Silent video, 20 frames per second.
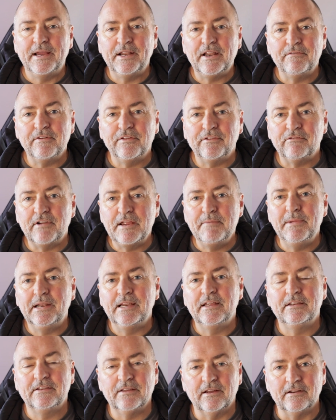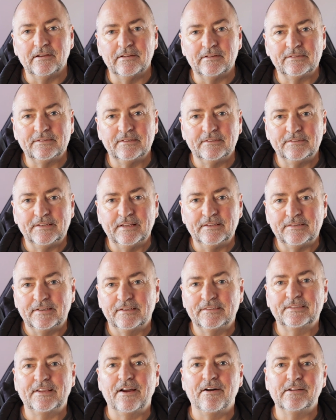made over $3 million since I
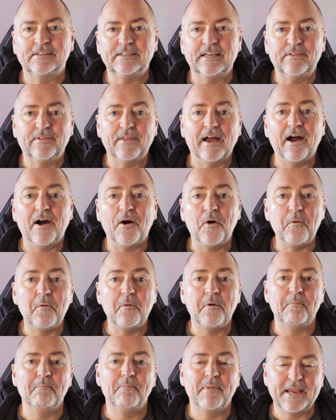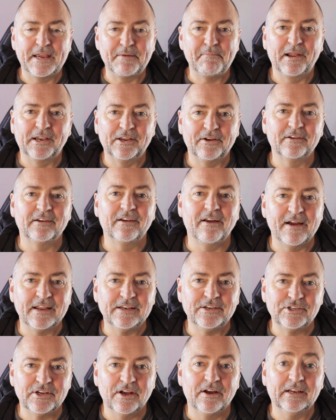started the whole Make Money
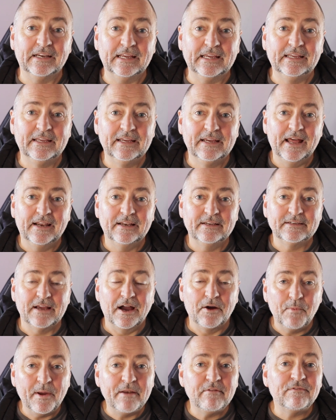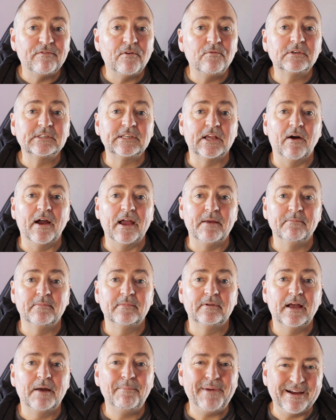Online journey, and I went full-time
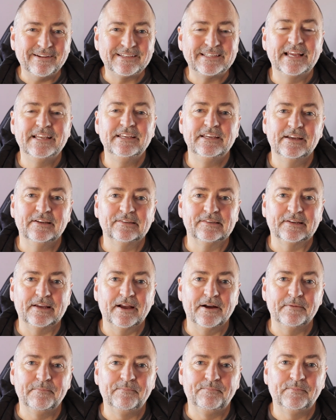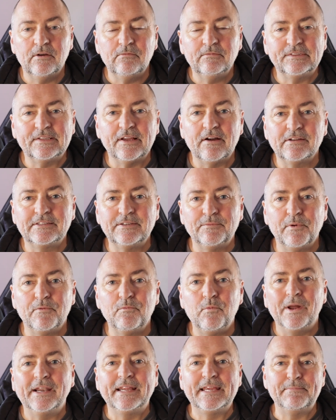about 10 years ago. It all started with
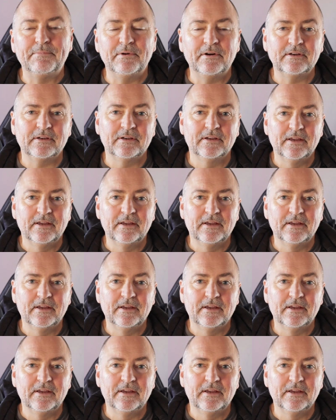one ebook